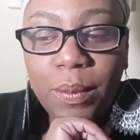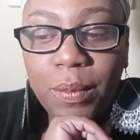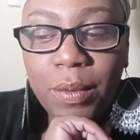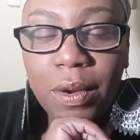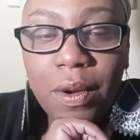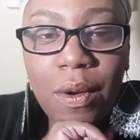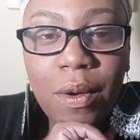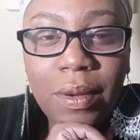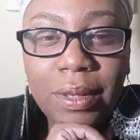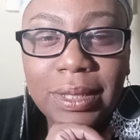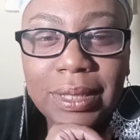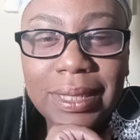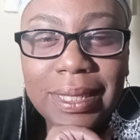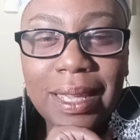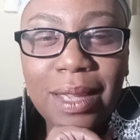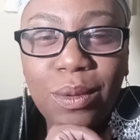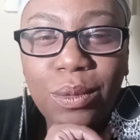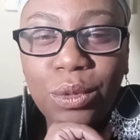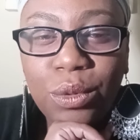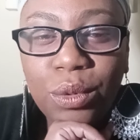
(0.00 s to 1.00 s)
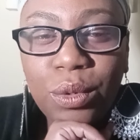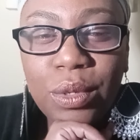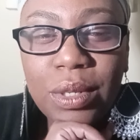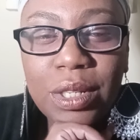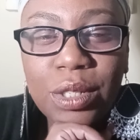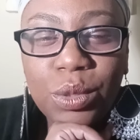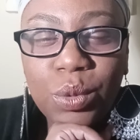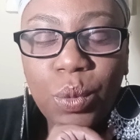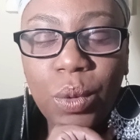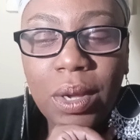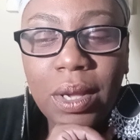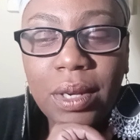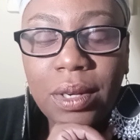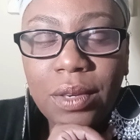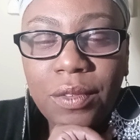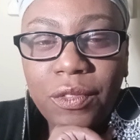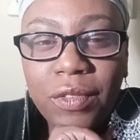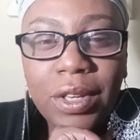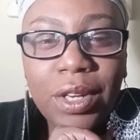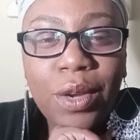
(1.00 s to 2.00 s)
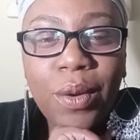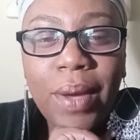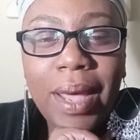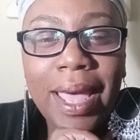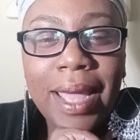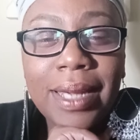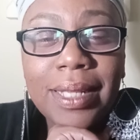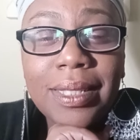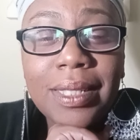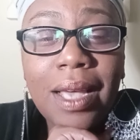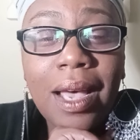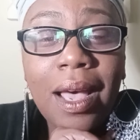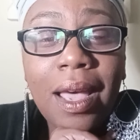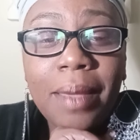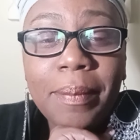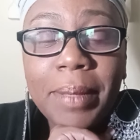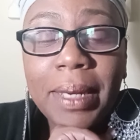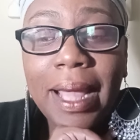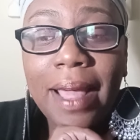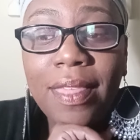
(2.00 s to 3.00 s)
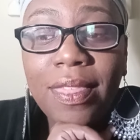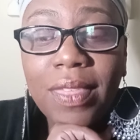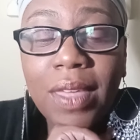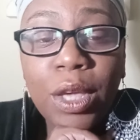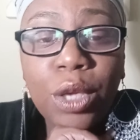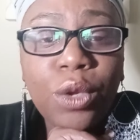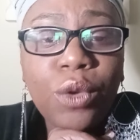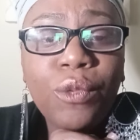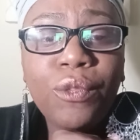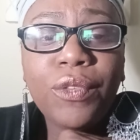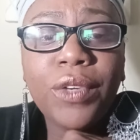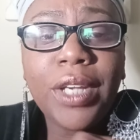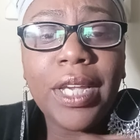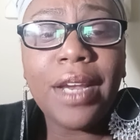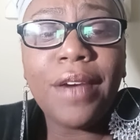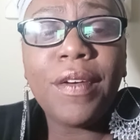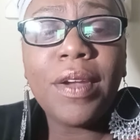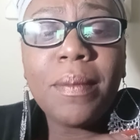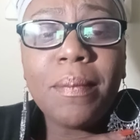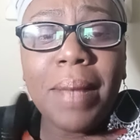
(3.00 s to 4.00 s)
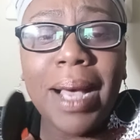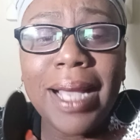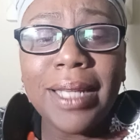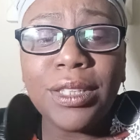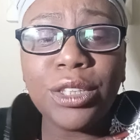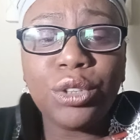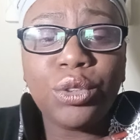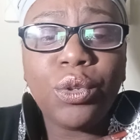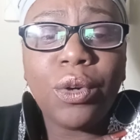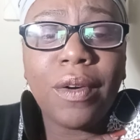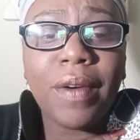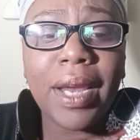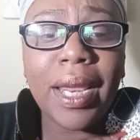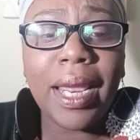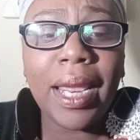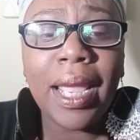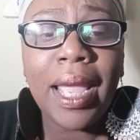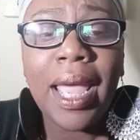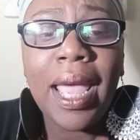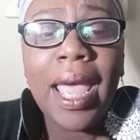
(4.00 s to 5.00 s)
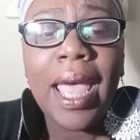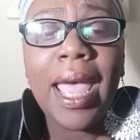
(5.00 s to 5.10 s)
We're going to get through this one video at a time, and I thank you for hearing my story.